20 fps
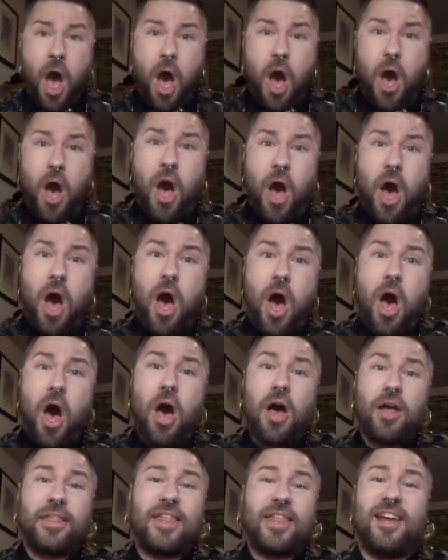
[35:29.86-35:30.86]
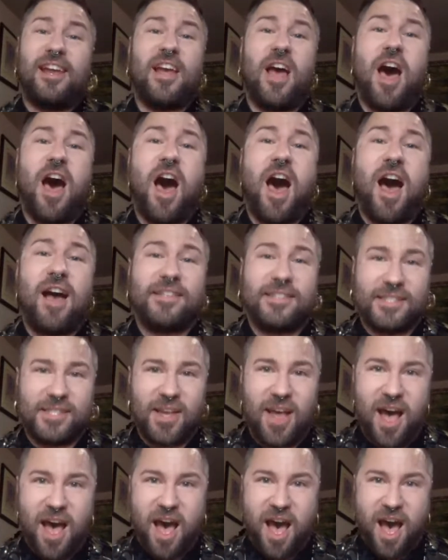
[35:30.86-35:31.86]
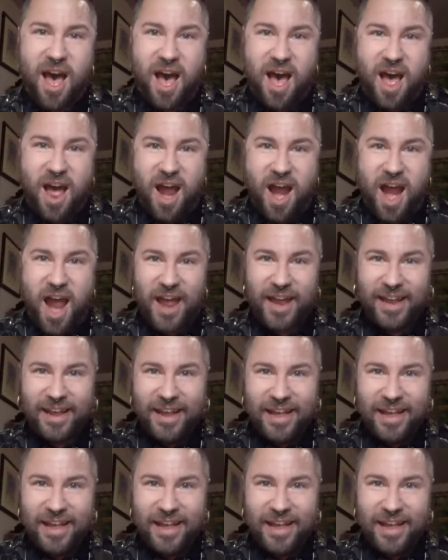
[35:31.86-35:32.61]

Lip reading: All the odds are